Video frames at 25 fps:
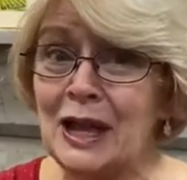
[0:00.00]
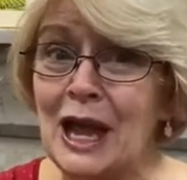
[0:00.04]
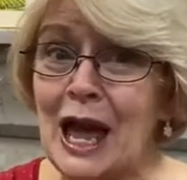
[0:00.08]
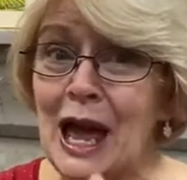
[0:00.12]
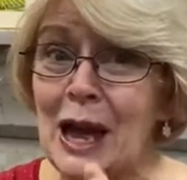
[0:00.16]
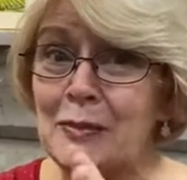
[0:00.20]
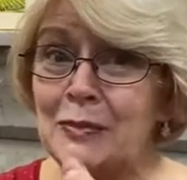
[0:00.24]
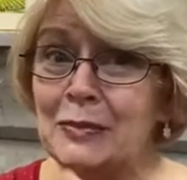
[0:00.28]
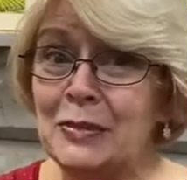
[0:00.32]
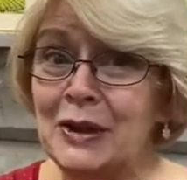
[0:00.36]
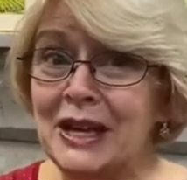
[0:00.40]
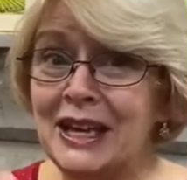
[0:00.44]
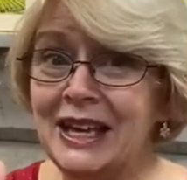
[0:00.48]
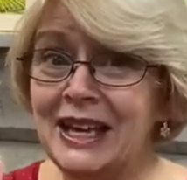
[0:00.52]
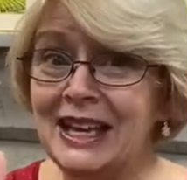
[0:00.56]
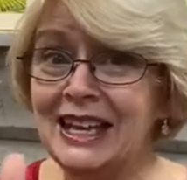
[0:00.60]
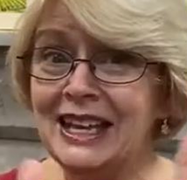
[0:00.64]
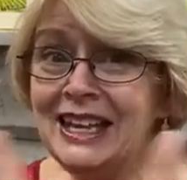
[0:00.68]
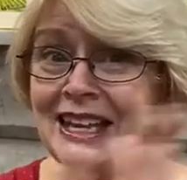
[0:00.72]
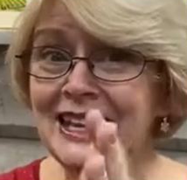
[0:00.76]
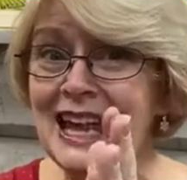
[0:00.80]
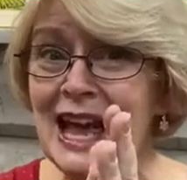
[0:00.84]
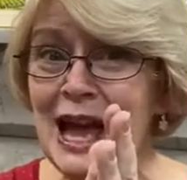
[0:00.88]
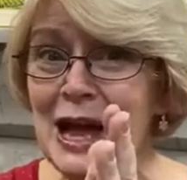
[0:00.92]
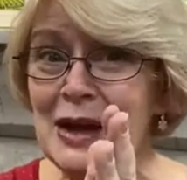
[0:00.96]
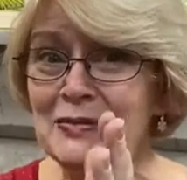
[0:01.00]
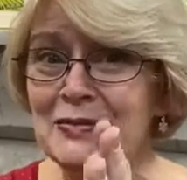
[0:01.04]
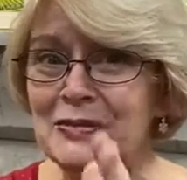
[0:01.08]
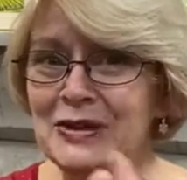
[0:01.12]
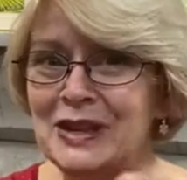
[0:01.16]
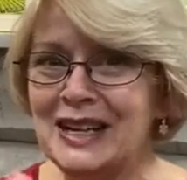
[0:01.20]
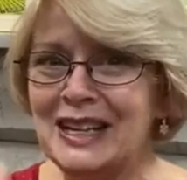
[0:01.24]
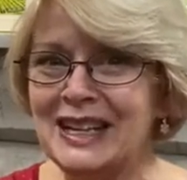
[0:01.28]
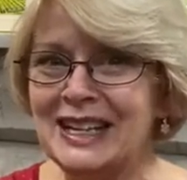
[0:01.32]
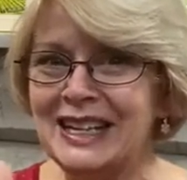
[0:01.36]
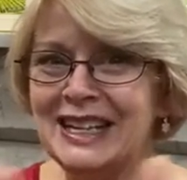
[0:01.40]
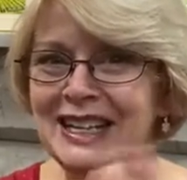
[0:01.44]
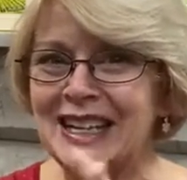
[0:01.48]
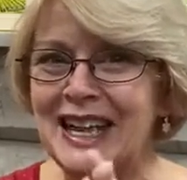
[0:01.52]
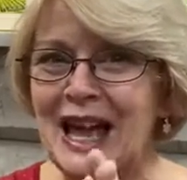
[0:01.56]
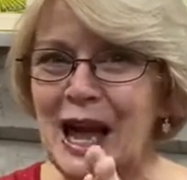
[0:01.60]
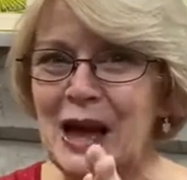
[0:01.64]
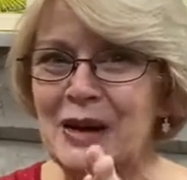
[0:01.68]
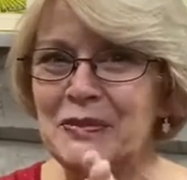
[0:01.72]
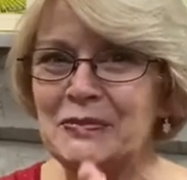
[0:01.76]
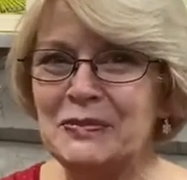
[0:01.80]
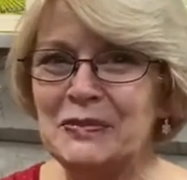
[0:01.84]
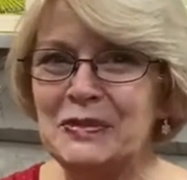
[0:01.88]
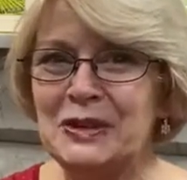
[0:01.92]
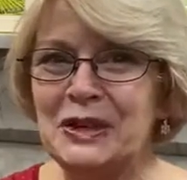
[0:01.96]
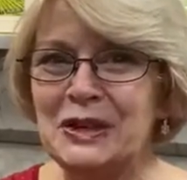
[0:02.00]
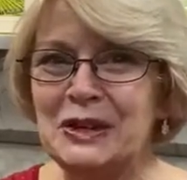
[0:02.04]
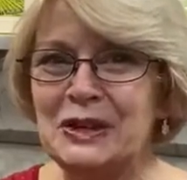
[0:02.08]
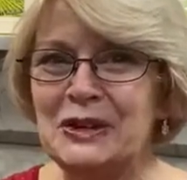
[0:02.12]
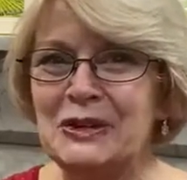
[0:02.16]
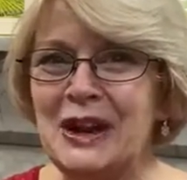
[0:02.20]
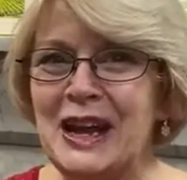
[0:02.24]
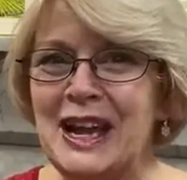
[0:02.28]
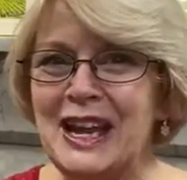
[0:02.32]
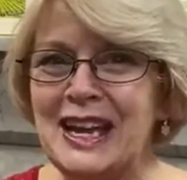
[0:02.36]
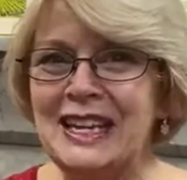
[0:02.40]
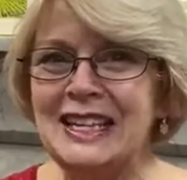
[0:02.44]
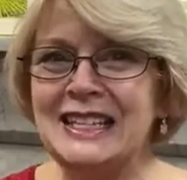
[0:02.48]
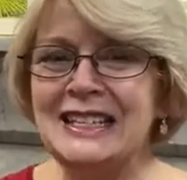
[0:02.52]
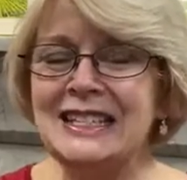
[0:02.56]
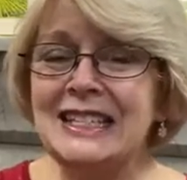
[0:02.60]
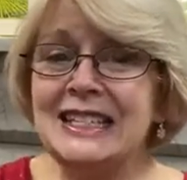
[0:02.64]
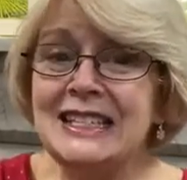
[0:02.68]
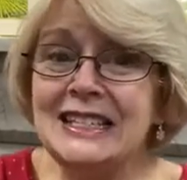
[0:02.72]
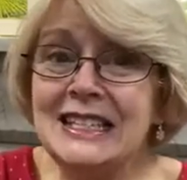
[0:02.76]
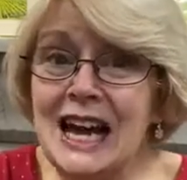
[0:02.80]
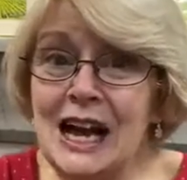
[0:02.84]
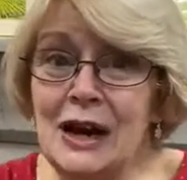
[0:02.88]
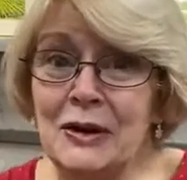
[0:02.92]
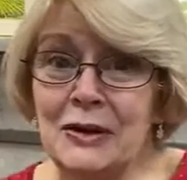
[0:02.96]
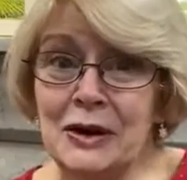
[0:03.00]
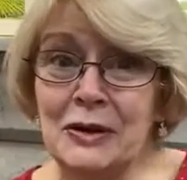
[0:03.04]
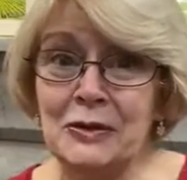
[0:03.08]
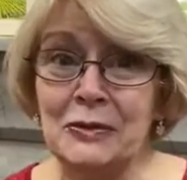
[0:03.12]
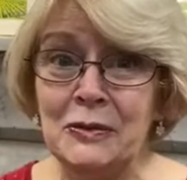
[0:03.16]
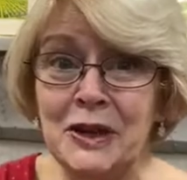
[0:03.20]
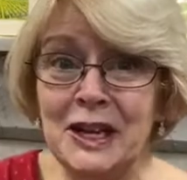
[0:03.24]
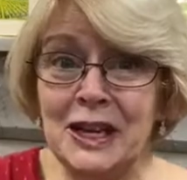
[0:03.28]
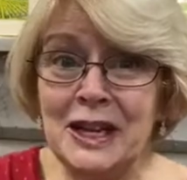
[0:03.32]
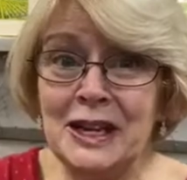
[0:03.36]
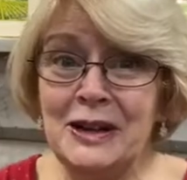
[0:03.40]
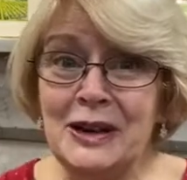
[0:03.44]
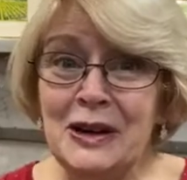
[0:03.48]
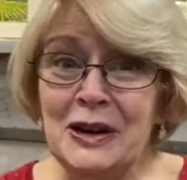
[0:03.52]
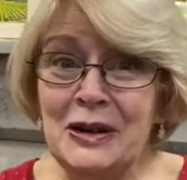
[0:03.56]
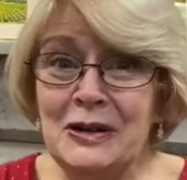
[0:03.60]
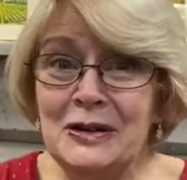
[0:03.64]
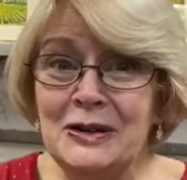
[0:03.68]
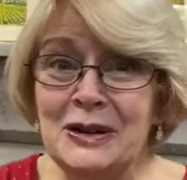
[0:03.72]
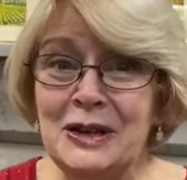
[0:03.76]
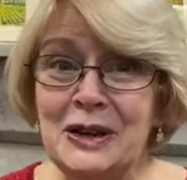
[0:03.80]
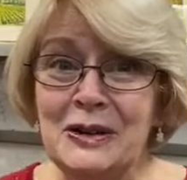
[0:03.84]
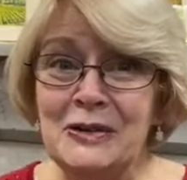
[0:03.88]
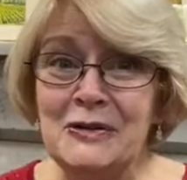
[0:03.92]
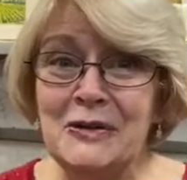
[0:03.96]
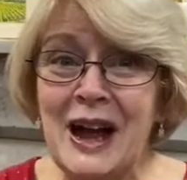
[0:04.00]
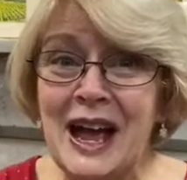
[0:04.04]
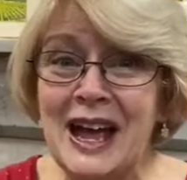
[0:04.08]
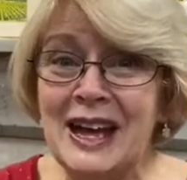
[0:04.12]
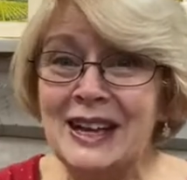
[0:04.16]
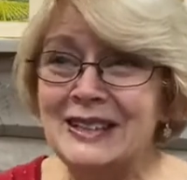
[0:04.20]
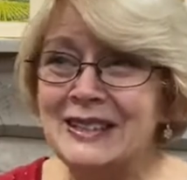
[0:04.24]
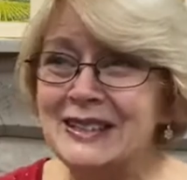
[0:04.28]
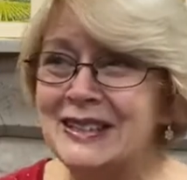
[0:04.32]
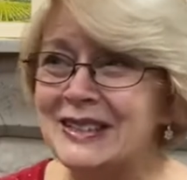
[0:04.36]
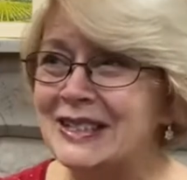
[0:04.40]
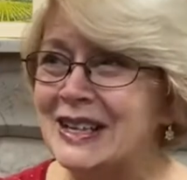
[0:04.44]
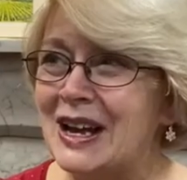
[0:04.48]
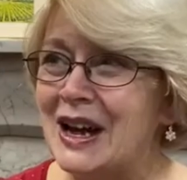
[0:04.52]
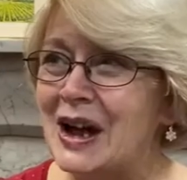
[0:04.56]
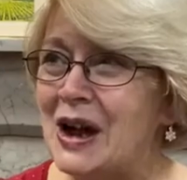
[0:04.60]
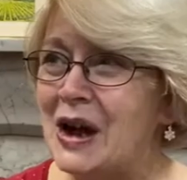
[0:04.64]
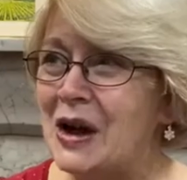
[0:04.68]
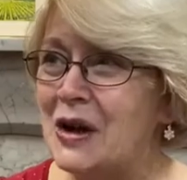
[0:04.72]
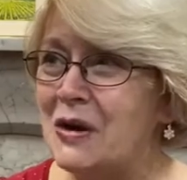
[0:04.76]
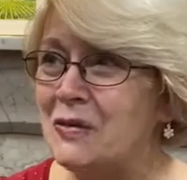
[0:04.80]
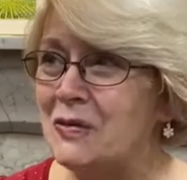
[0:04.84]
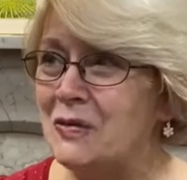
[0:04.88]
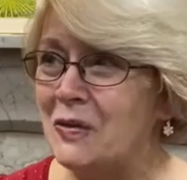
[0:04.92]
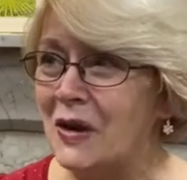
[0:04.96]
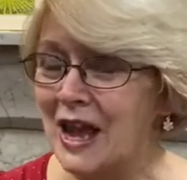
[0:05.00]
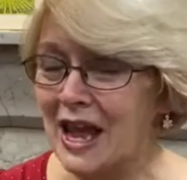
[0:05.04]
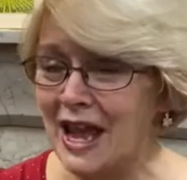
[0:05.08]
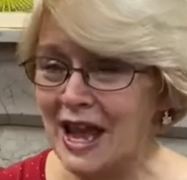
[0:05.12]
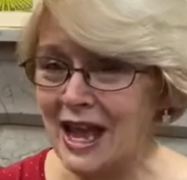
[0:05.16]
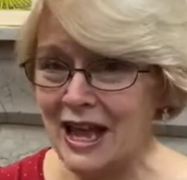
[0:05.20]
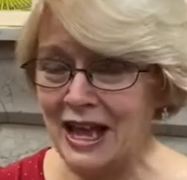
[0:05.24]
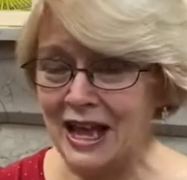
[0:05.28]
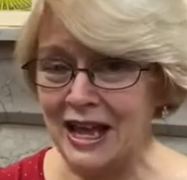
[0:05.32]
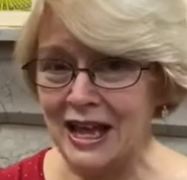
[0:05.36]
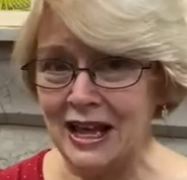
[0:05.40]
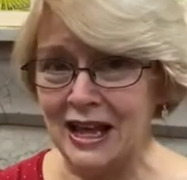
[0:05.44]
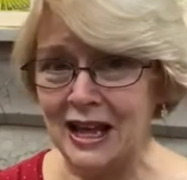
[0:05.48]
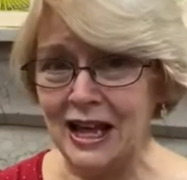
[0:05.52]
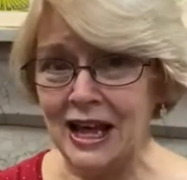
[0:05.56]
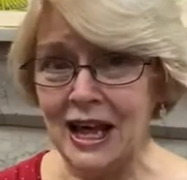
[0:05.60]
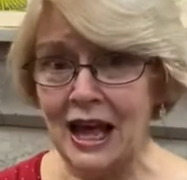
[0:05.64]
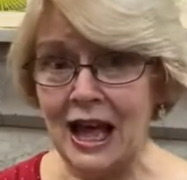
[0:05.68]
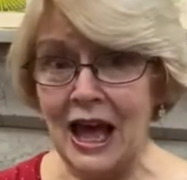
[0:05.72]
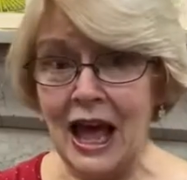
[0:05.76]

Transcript: Clap, clap, clap your crazies out and wiggle your waggles away.